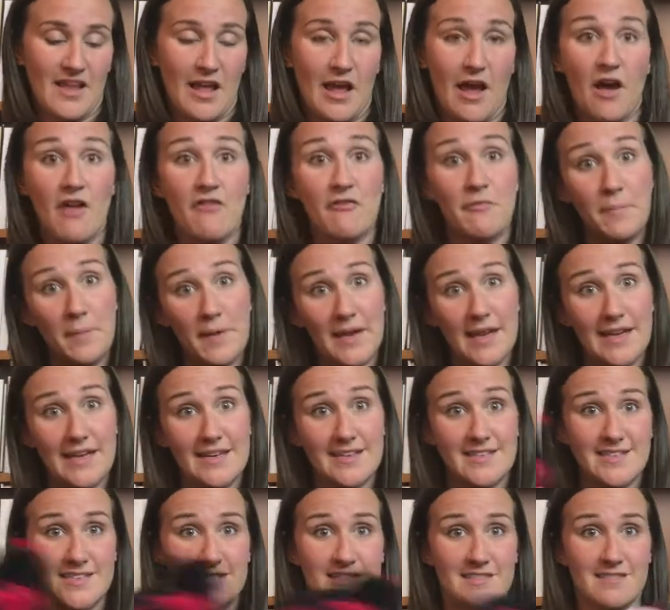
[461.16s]
of
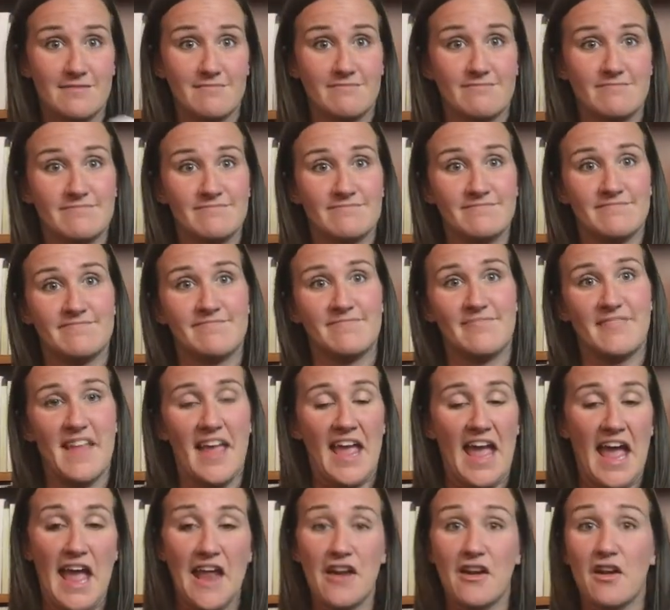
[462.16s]
peace,
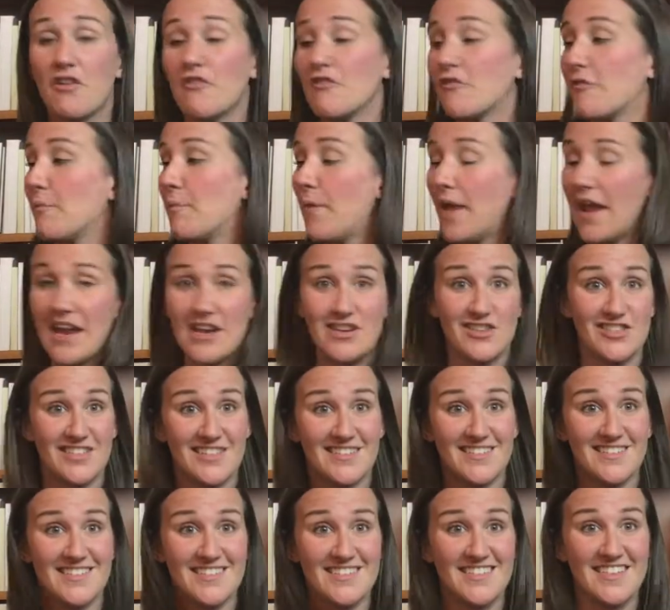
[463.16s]
and of
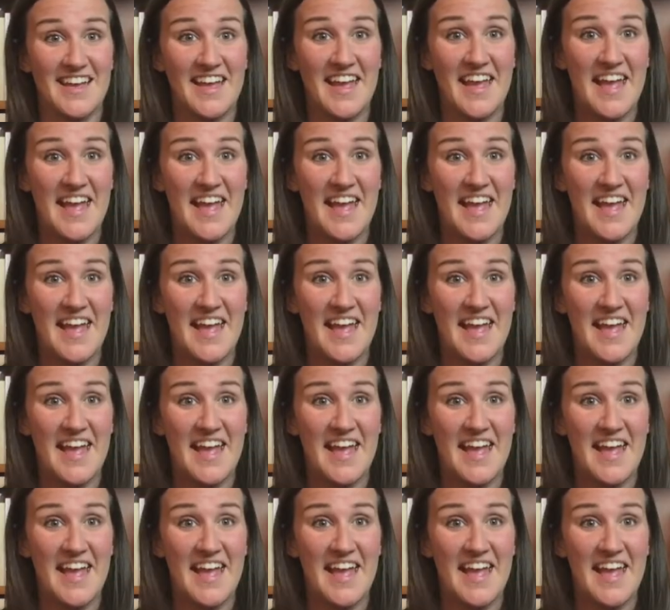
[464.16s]
patience.